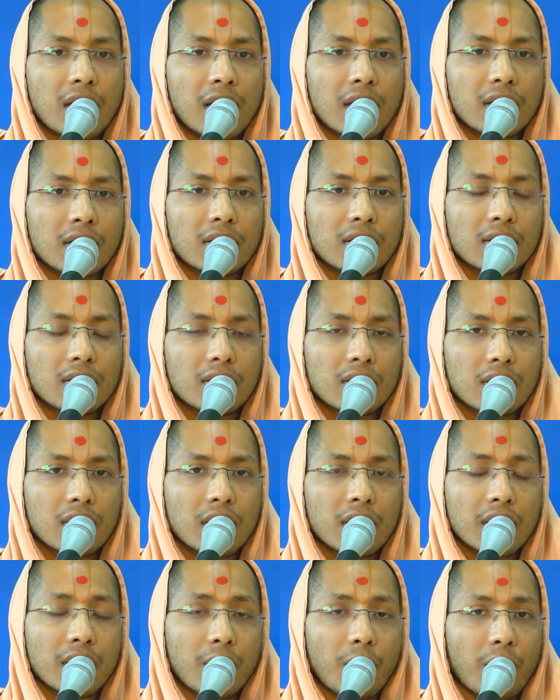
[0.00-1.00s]
and
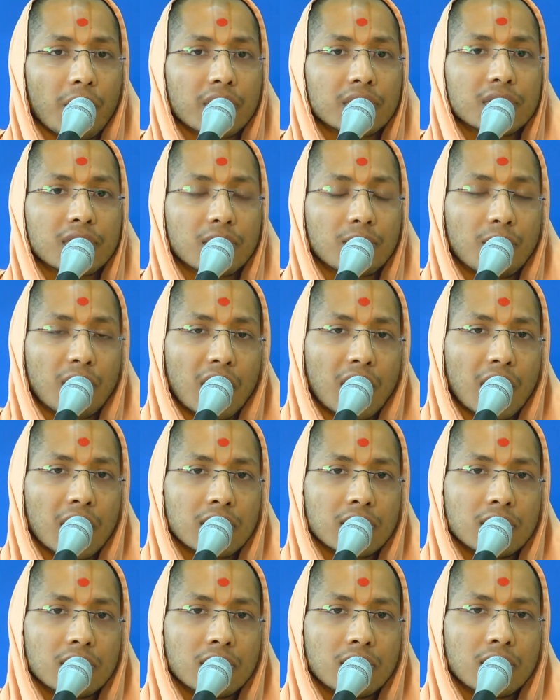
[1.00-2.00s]
he requested Maharaj,
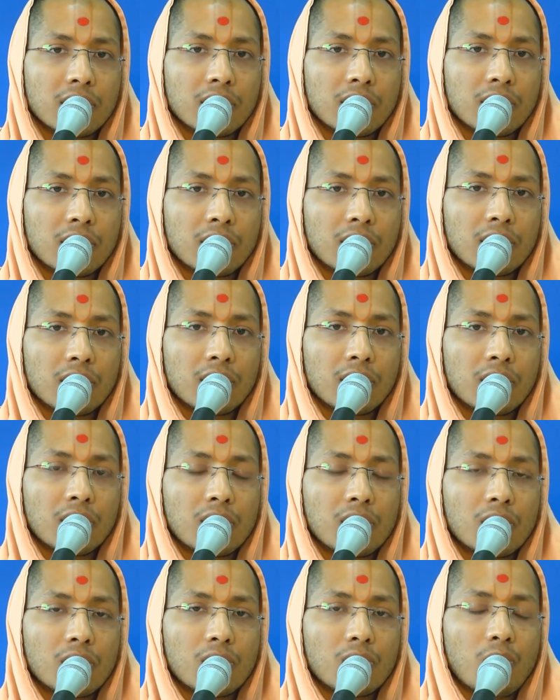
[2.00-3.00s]

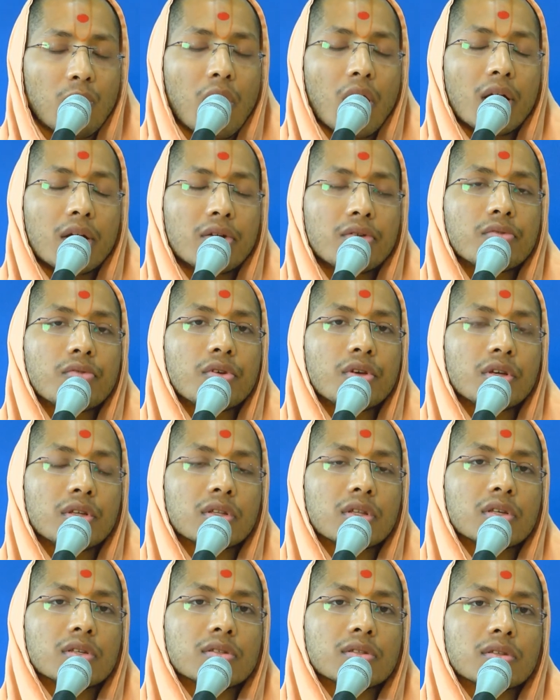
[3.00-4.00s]
why are you doing
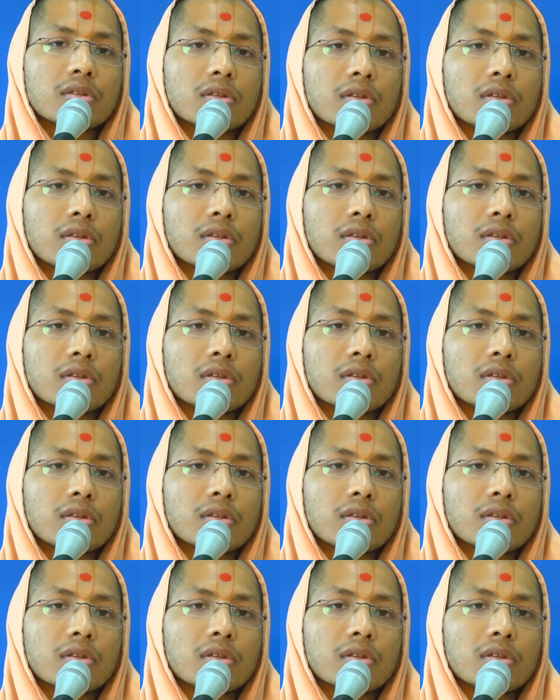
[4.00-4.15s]
this?